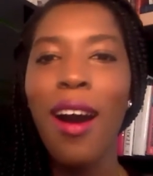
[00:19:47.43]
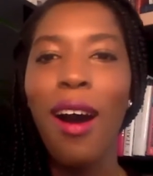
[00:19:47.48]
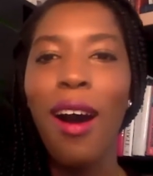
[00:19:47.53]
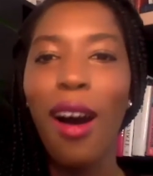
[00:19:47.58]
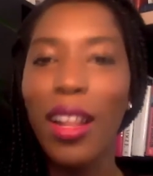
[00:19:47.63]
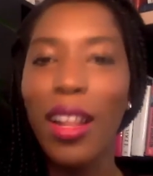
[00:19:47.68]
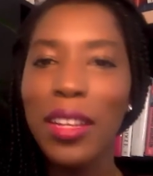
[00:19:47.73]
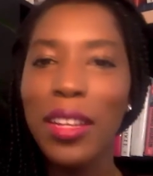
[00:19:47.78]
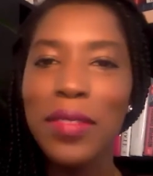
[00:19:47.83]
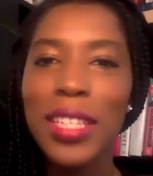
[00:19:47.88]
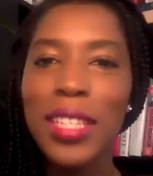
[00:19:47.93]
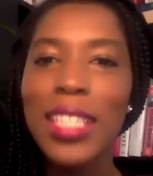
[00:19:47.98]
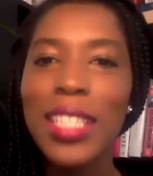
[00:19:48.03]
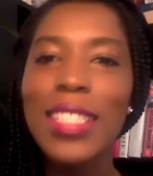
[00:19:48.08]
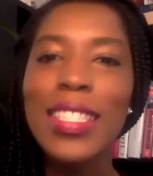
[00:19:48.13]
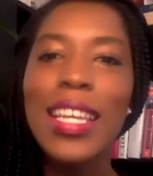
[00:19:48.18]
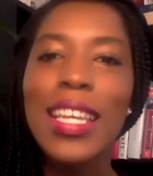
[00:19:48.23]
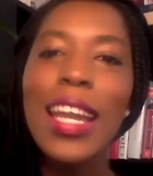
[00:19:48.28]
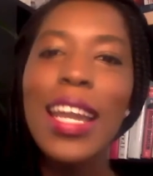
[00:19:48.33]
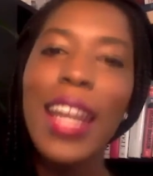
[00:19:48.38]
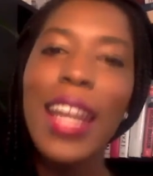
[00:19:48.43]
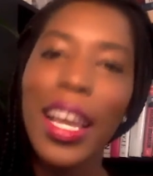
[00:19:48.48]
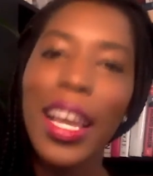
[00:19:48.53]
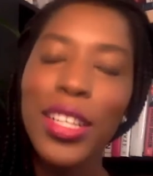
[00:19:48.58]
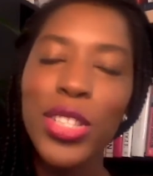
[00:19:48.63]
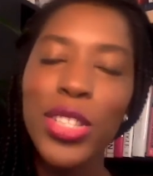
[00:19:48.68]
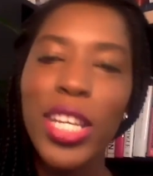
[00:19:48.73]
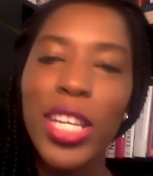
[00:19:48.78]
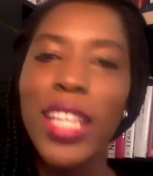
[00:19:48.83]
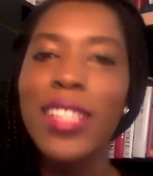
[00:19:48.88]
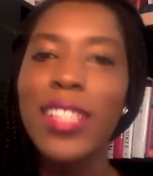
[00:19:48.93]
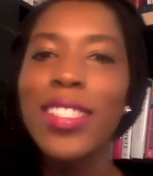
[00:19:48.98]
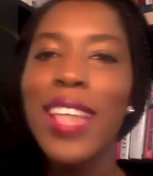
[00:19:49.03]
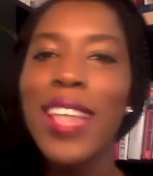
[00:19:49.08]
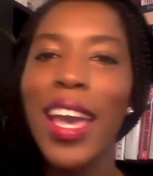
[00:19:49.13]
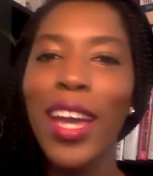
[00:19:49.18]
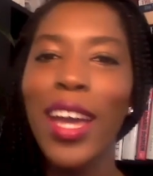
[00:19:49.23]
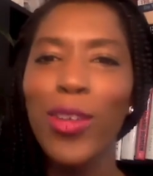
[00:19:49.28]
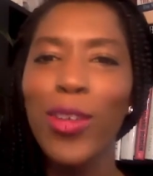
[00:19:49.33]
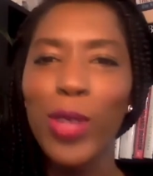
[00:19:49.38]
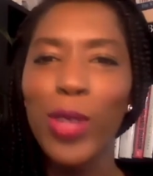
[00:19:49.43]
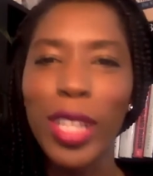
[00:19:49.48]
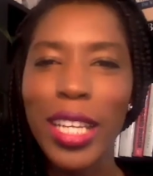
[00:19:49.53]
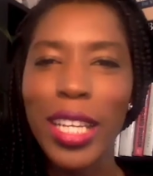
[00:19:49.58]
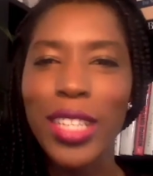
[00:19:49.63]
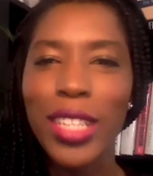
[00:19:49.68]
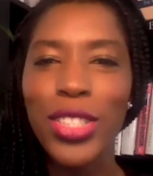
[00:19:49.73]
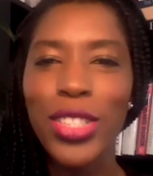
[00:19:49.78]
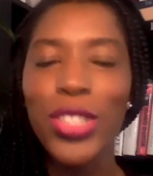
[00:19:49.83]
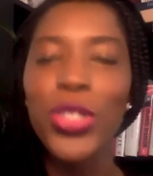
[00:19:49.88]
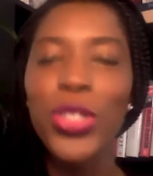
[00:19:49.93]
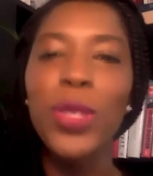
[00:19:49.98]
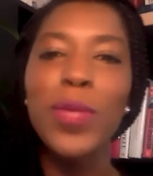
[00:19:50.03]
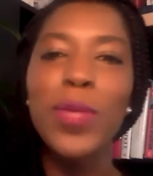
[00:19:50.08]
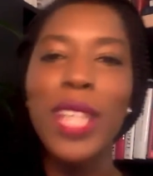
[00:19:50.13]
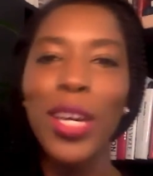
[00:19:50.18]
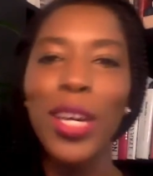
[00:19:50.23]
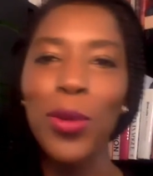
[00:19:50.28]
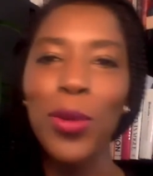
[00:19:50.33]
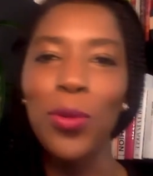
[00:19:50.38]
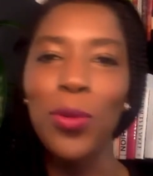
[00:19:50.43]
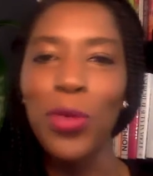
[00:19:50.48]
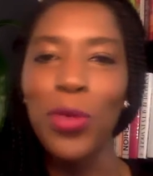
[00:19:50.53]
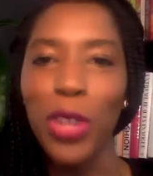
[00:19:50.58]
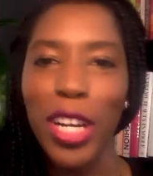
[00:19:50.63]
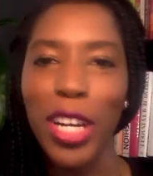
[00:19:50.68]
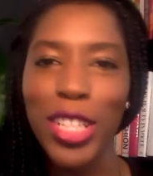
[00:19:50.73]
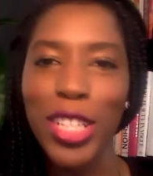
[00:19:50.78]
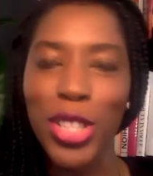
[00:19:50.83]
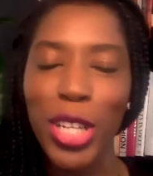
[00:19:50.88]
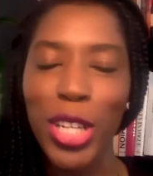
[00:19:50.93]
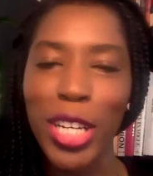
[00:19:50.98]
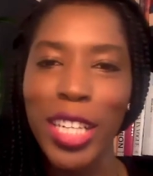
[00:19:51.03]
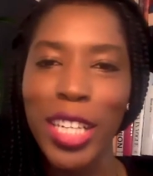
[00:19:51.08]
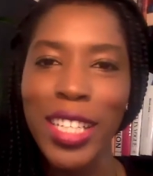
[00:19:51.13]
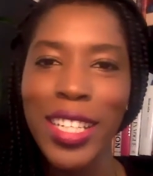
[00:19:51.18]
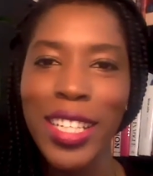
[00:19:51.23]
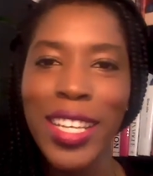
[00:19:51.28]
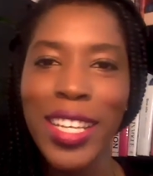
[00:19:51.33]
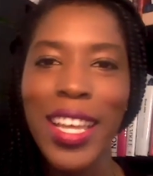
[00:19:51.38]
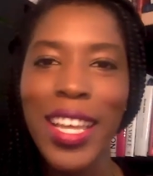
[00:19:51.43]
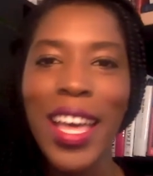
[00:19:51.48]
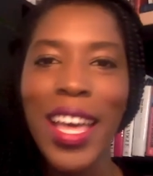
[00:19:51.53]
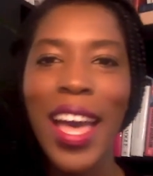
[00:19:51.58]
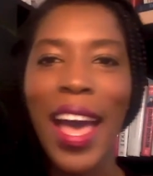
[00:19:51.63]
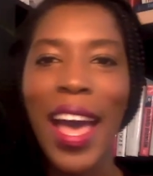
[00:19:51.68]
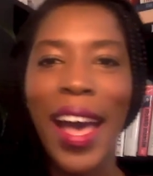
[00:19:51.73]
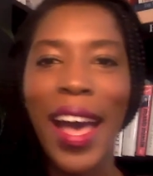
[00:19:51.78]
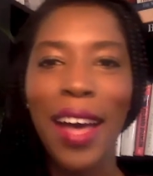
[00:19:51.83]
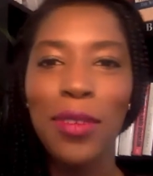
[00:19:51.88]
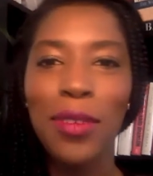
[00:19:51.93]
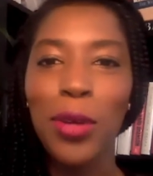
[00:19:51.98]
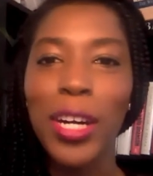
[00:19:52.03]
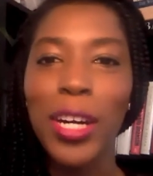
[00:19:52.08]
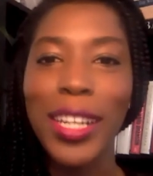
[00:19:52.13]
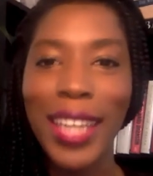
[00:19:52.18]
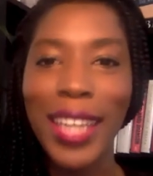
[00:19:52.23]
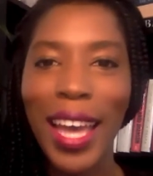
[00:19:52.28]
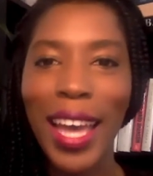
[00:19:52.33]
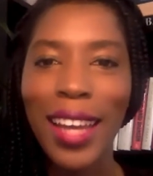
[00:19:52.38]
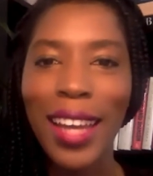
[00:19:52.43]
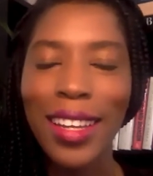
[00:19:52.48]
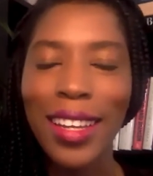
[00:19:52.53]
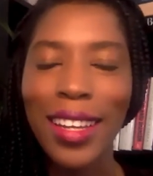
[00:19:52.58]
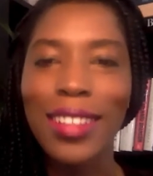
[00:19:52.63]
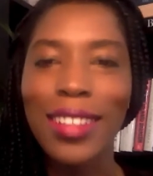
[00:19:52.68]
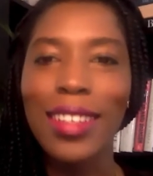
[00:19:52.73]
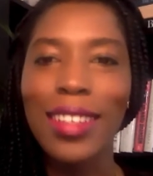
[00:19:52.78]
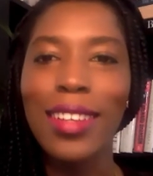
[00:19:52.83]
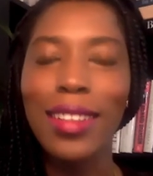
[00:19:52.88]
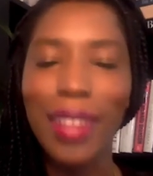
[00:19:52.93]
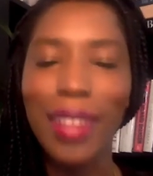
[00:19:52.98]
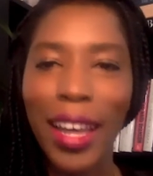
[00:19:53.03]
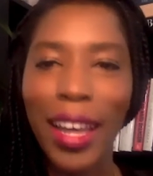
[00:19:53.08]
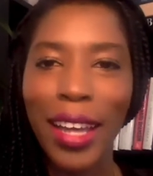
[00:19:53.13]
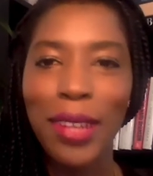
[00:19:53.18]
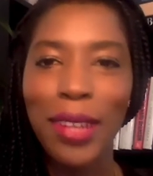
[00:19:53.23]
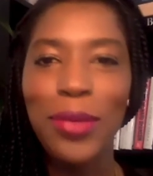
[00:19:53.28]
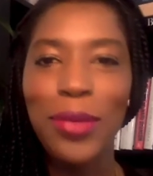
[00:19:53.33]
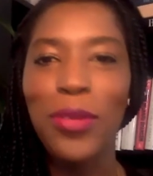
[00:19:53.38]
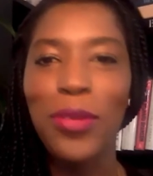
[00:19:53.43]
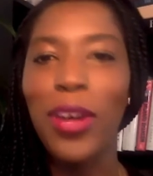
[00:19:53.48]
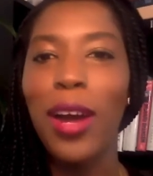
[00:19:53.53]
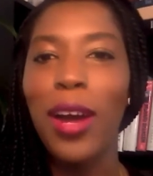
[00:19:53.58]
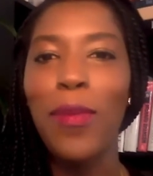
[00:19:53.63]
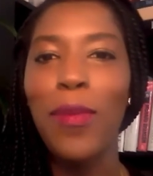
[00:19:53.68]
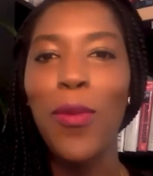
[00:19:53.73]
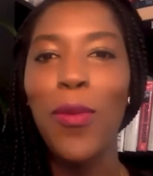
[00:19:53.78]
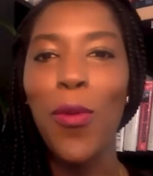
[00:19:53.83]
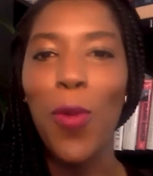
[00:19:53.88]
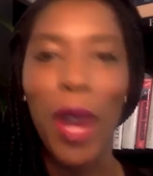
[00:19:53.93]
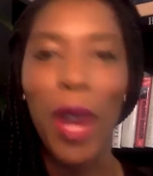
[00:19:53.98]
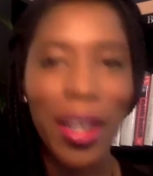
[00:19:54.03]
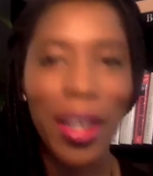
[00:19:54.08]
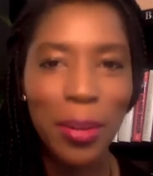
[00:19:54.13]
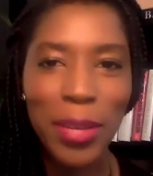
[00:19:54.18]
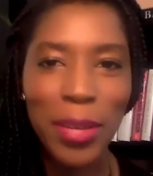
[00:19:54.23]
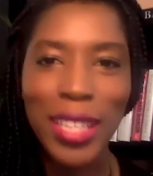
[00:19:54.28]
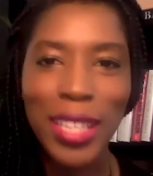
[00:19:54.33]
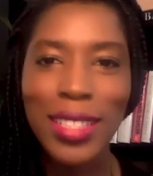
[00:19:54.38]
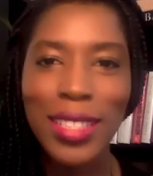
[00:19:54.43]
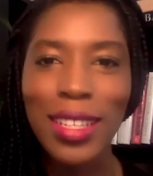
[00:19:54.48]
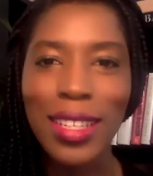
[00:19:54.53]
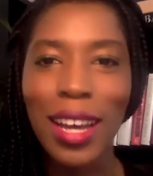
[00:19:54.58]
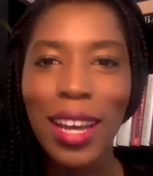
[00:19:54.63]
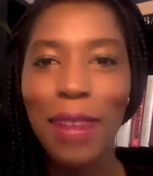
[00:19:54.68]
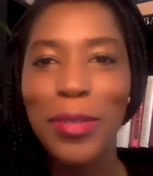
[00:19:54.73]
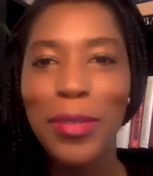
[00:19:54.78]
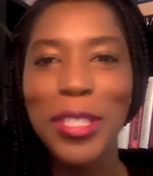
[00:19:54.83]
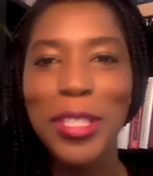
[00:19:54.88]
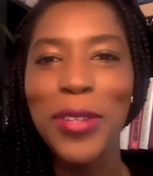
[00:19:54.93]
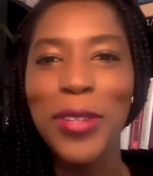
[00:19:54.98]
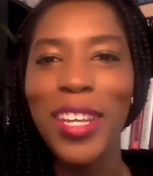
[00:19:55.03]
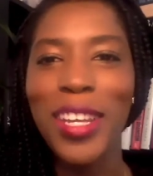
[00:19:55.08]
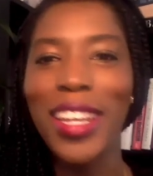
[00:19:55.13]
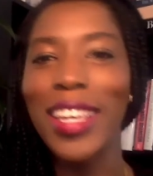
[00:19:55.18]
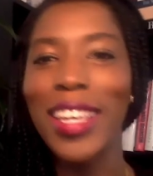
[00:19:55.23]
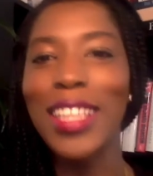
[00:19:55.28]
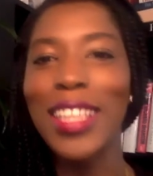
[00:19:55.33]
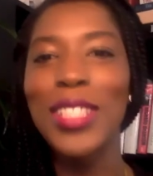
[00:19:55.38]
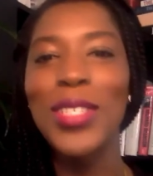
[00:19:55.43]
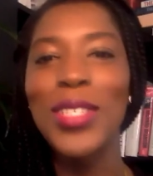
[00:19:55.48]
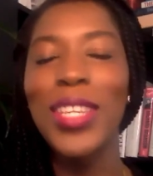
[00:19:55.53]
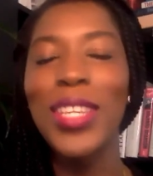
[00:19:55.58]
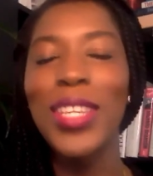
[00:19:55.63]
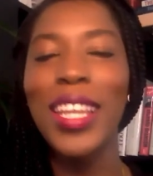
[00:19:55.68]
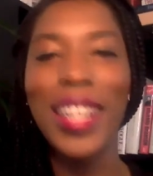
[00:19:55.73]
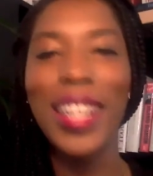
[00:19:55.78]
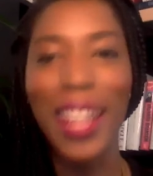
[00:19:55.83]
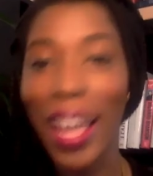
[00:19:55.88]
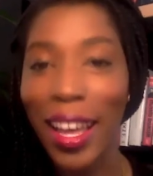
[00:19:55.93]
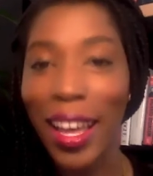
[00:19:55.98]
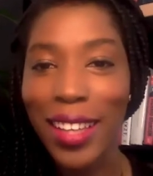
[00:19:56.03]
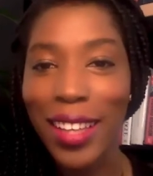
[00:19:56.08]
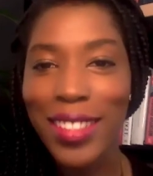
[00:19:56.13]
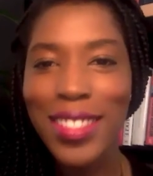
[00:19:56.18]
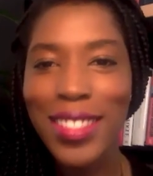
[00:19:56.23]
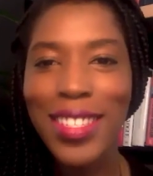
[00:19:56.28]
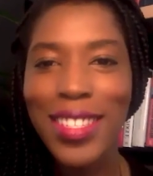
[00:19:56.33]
all of these connections and relationships that you've nurtured have organically led from one amazing opportunity to the next.